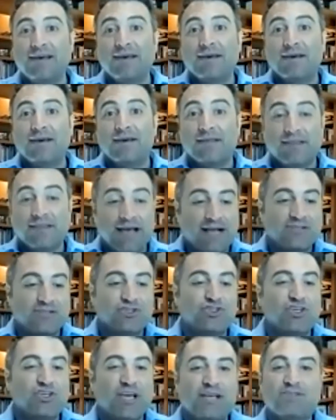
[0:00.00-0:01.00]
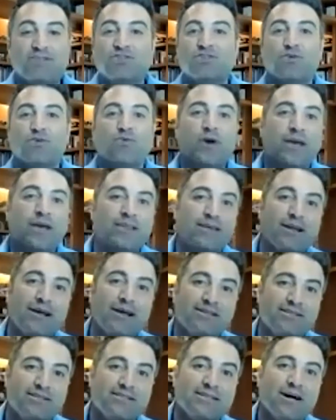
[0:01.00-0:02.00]
that changed the way that I
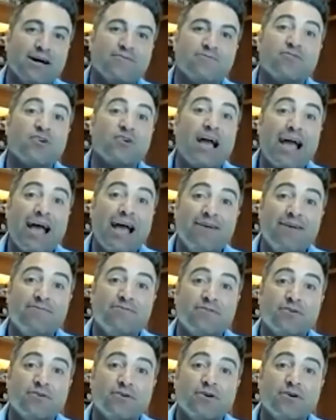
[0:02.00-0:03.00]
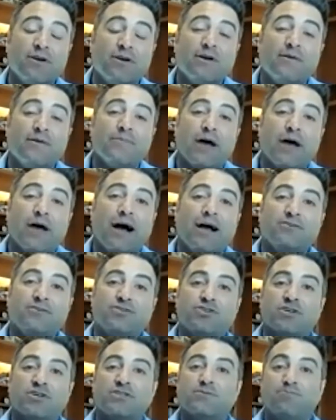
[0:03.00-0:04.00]
sell forever. I
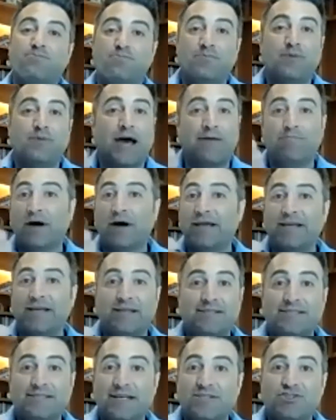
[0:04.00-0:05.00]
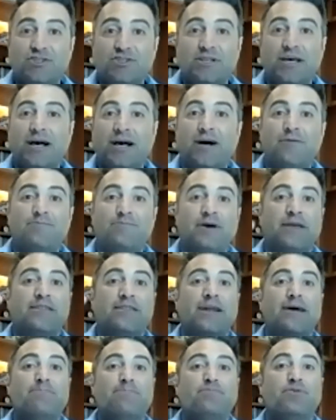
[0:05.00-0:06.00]
just had my intention to help, and
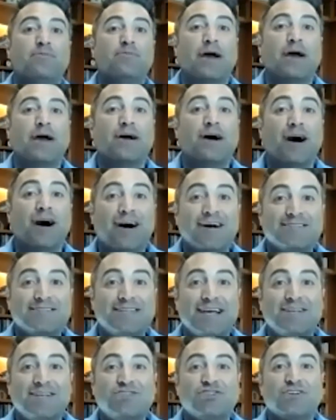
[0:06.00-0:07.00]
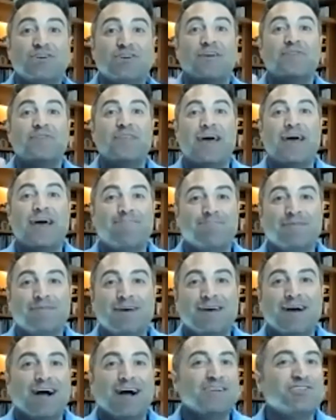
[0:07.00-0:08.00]
then I put my attention on them.
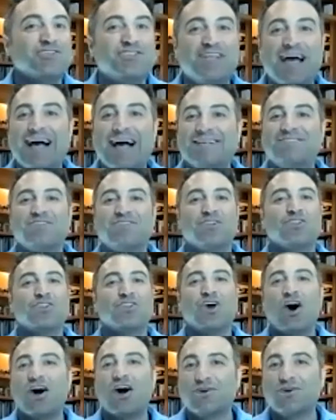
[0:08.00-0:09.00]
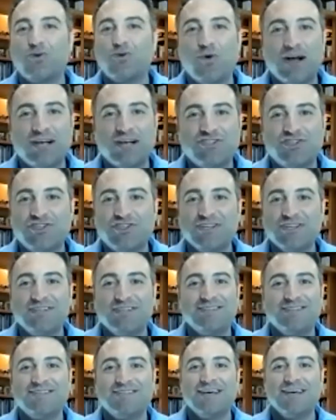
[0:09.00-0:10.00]
I just asked a lot of
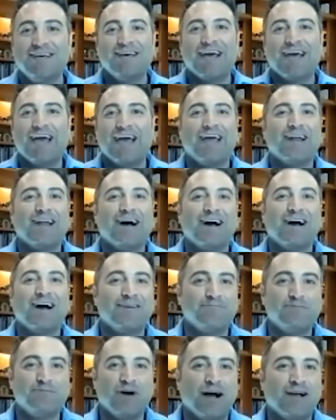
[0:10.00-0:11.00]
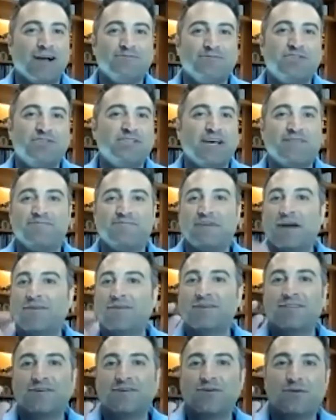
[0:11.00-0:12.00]
questions, and I said
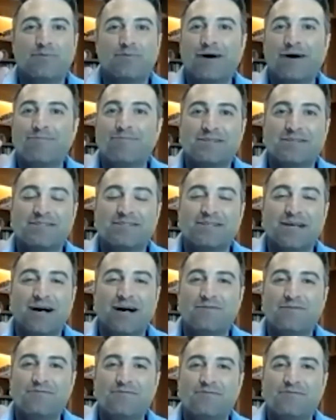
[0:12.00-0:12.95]
very little about myself,